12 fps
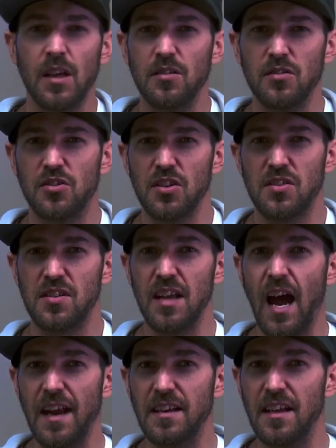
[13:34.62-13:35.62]
Just the
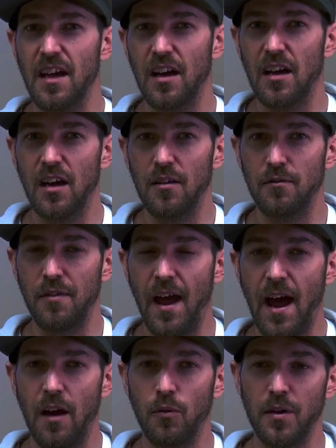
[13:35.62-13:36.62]
idea of
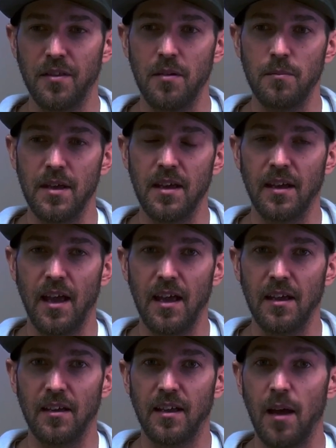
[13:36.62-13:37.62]
that, with it being
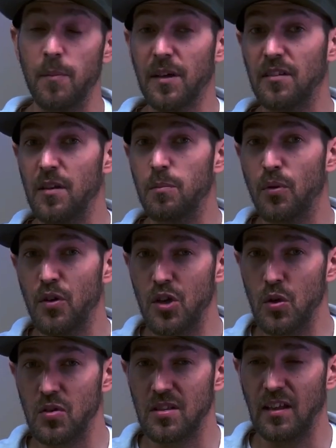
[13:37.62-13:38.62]
a chemically
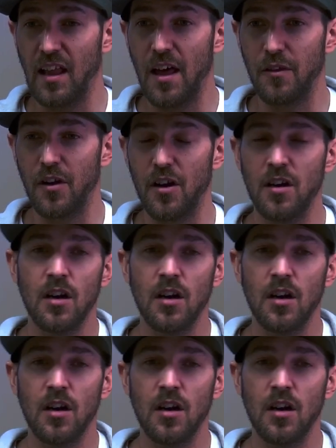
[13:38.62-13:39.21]
produced leather,